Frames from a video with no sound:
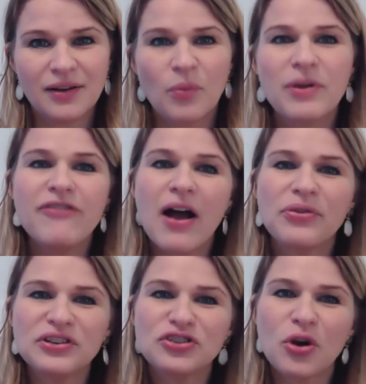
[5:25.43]
We found
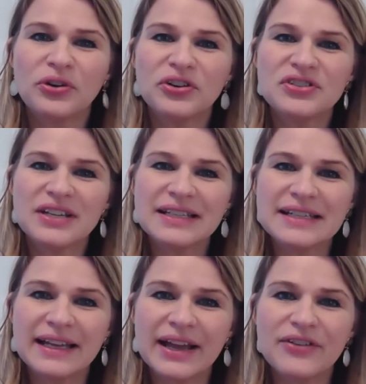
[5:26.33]
that donors need to
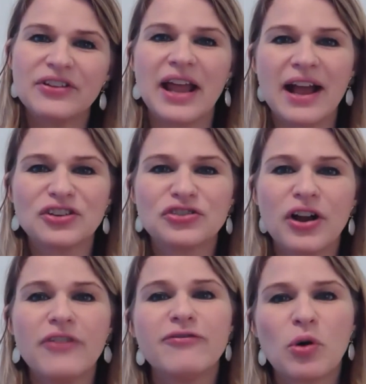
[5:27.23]
give an
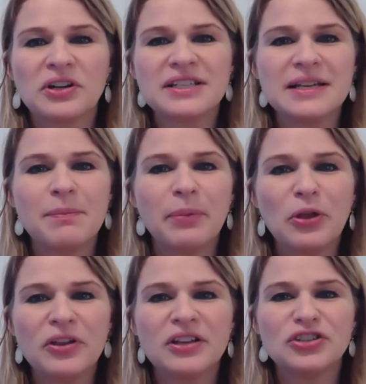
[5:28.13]
extra $14
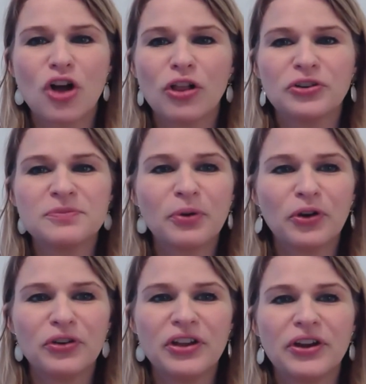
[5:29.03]
billion
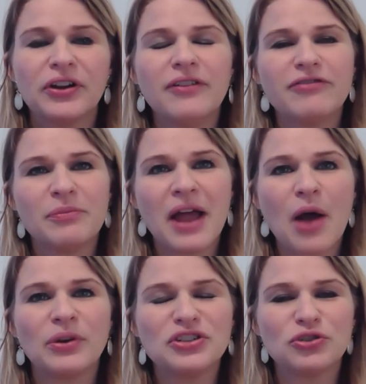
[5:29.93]
per year from
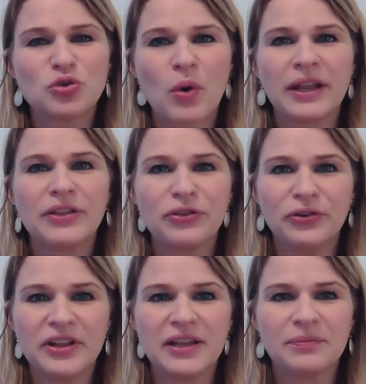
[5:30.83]
now until
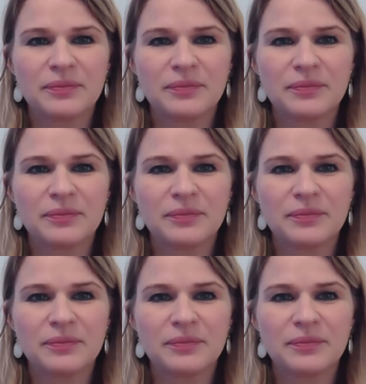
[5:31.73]
2030.